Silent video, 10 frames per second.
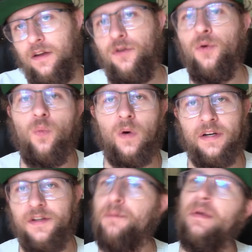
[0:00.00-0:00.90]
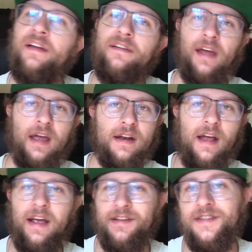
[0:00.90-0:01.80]
You want to maintain
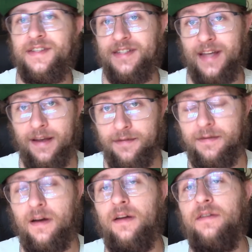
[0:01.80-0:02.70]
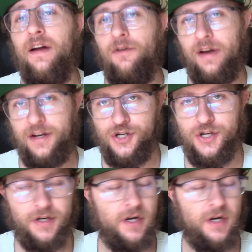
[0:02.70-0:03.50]
a safe direction.